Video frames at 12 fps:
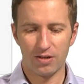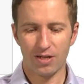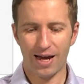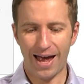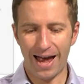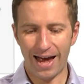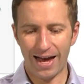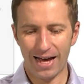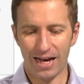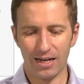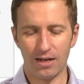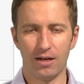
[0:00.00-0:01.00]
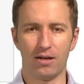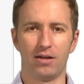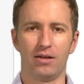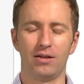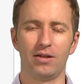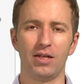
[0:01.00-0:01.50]
to add
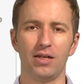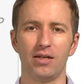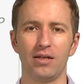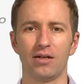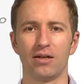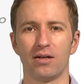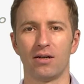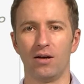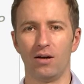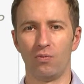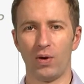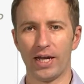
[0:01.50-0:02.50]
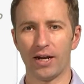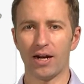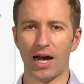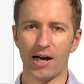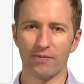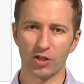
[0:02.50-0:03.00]
the weighted
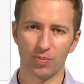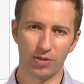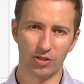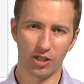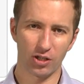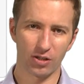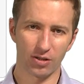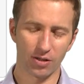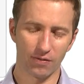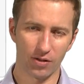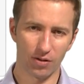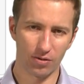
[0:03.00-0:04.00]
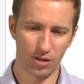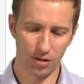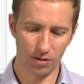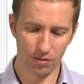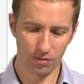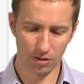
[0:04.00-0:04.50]
average positions of the
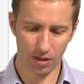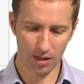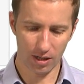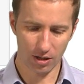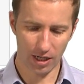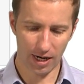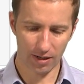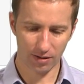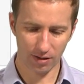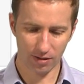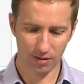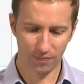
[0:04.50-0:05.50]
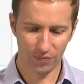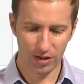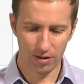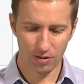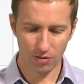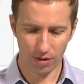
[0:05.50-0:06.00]
OTUs in each axis.
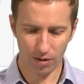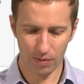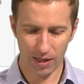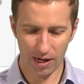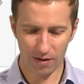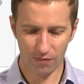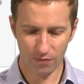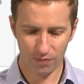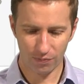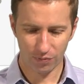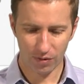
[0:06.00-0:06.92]
So here we have